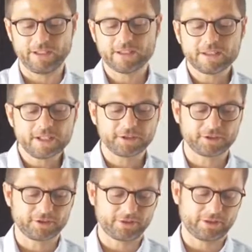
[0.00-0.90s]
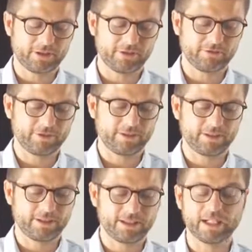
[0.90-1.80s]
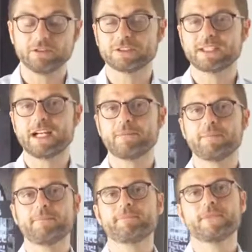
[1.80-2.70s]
interior of Carlo Scarpa,